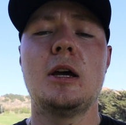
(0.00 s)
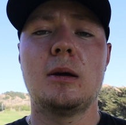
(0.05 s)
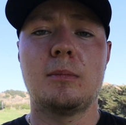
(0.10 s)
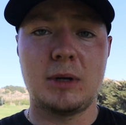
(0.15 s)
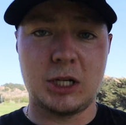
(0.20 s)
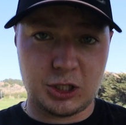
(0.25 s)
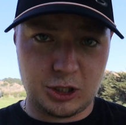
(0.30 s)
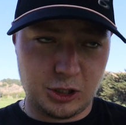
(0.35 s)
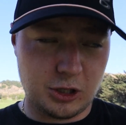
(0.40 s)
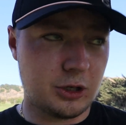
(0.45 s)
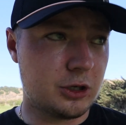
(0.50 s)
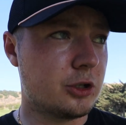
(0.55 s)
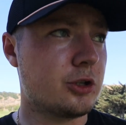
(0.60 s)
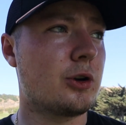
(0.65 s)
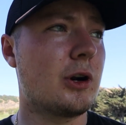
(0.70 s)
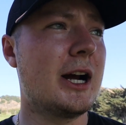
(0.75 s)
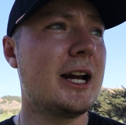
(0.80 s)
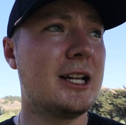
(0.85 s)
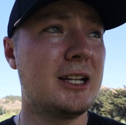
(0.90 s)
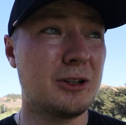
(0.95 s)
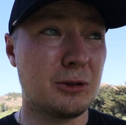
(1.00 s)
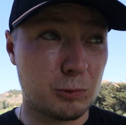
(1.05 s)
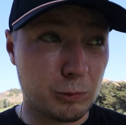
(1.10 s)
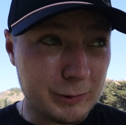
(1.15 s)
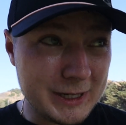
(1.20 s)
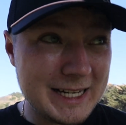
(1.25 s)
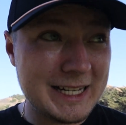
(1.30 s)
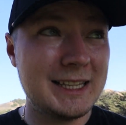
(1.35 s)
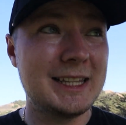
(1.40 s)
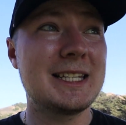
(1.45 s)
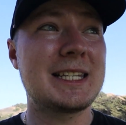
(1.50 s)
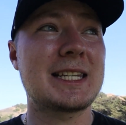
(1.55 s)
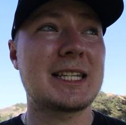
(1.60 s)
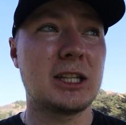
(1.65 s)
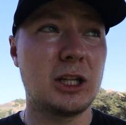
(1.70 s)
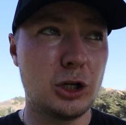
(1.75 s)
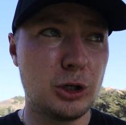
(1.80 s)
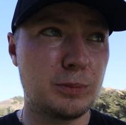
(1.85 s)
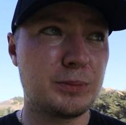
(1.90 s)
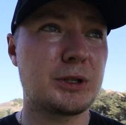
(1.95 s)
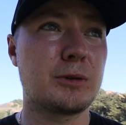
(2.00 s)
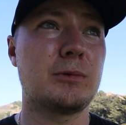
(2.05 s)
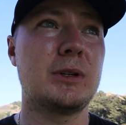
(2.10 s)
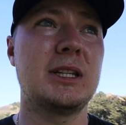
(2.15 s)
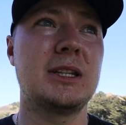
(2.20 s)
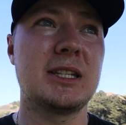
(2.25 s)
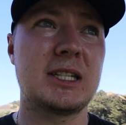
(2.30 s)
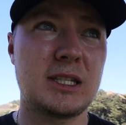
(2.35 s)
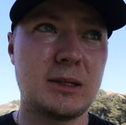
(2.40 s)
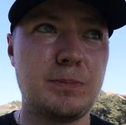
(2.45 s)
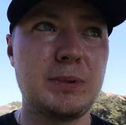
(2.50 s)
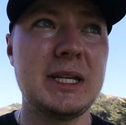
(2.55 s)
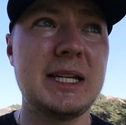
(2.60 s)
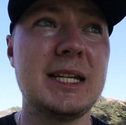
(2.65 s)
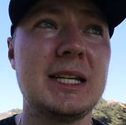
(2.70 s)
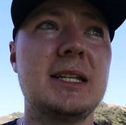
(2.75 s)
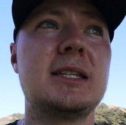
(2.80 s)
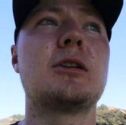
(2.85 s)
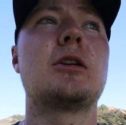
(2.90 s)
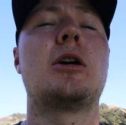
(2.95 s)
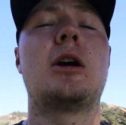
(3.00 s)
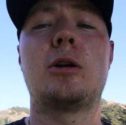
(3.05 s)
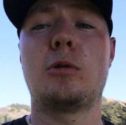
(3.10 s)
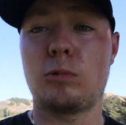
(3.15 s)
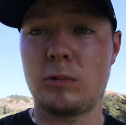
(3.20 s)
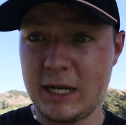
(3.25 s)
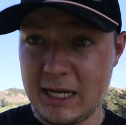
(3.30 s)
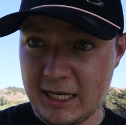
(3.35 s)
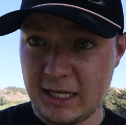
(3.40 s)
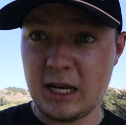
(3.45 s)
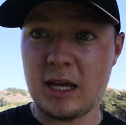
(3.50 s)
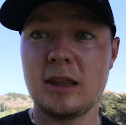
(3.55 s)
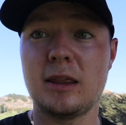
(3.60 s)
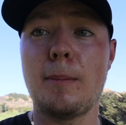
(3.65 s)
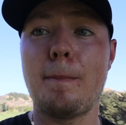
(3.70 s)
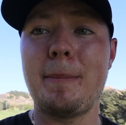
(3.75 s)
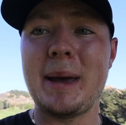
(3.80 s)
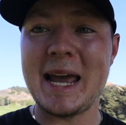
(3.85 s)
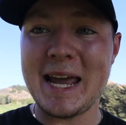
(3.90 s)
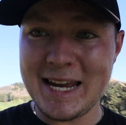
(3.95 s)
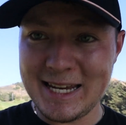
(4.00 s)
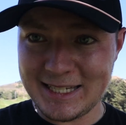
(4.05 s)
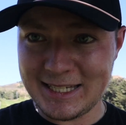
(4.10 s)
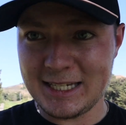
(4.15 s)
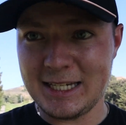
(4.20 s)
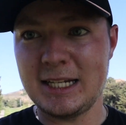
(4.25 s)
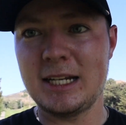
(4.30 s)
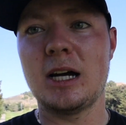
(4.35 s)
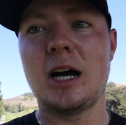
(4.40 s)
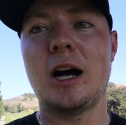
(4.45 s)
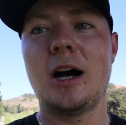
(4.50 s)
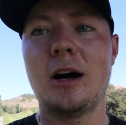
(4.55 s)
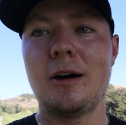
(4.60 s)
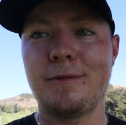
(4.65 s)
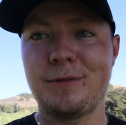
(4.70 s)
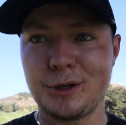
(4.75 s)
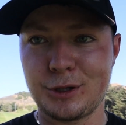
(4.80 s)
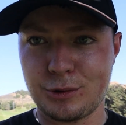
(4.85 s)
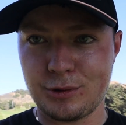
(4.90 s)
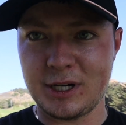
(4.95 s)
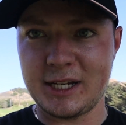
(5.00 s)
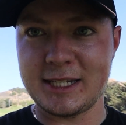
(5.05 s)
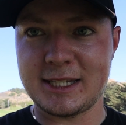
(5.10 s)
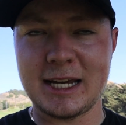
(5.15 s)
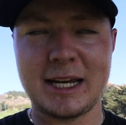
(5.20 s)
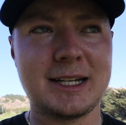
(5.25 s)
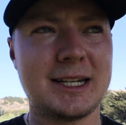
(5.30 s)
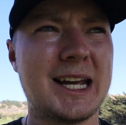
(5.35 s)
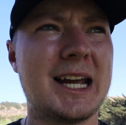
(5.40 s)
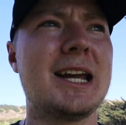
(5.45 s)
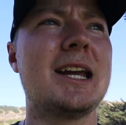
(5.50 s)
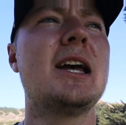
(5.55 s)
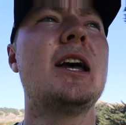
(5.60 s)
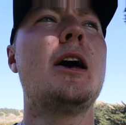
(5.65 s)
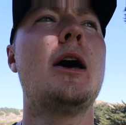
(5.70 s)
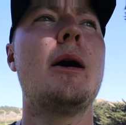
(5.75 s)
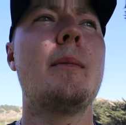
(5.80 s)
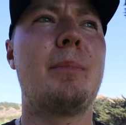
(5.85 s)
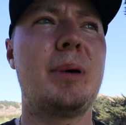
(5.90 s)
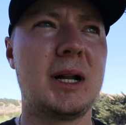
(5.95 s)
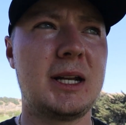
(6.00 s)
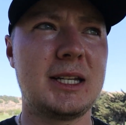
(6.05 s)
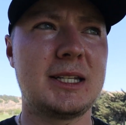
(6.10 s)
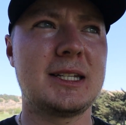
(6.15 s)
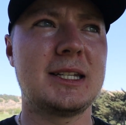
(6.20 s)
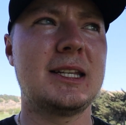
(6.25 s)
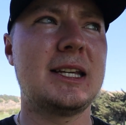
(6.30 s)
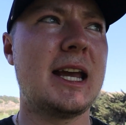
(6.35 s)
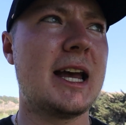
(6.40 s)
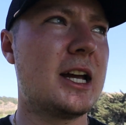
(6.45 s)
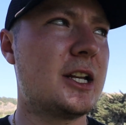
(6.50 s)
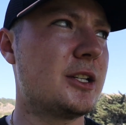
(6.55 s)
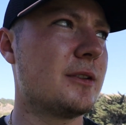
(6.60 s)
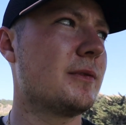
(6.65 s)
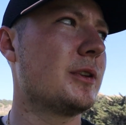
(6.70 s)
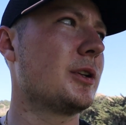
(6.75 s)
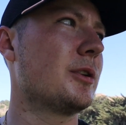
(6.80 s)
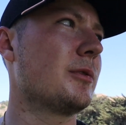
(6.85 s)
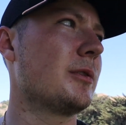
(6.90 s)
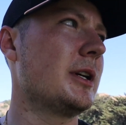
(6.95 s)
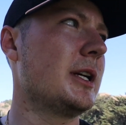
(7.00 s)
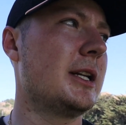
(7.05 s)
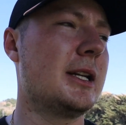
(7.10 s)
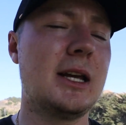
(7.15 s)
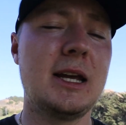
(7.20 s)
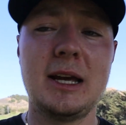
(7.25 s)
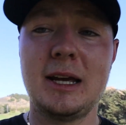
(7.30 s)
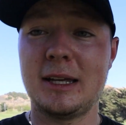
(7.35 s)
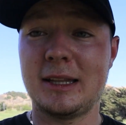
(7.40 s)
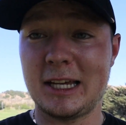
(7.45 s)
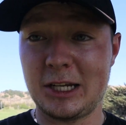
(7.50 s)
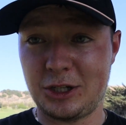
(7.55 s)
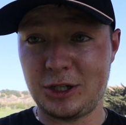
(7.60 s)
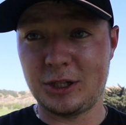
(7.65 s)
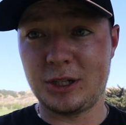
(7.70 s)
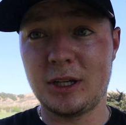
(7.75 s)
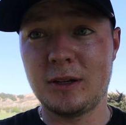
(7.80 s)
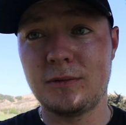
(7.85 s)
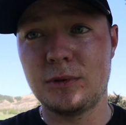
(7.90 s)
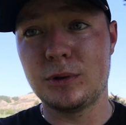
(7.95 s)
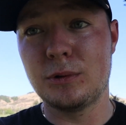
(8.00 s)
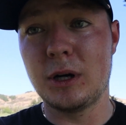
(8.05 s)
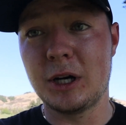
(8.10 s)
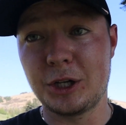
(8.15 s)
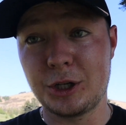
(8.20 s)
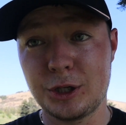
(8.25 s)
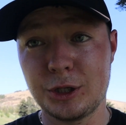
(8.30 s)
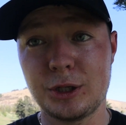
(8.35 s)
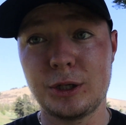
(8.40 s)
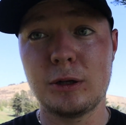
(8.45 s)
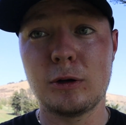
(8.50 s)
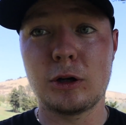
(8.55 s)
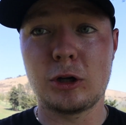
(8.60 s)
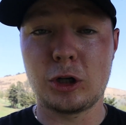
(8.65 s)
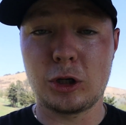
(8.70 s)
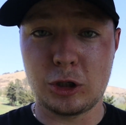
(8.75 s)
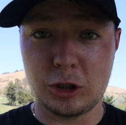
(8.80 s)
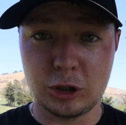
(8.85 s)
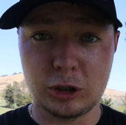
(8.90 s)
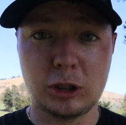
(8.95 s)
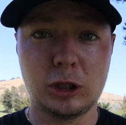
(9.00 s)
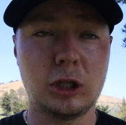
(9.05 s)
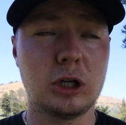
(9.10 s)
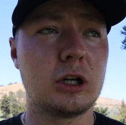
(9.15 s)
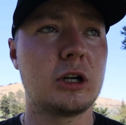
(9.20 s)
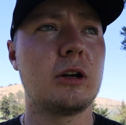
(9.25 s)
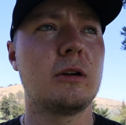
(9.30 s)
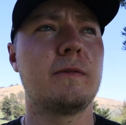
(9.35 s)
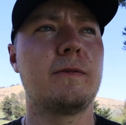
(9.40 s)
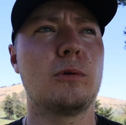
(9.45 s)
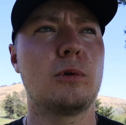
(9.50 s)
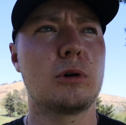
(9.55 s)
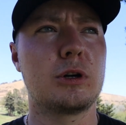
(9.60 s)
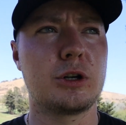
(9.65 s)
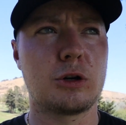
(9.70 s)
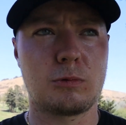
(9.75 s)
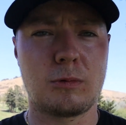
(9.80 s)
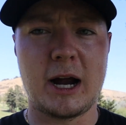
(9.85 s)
Make sure you're trying to read the slopes, read the speeds, read the pacing of the greens that day, put it to the edge of the green. That should give you a good look for your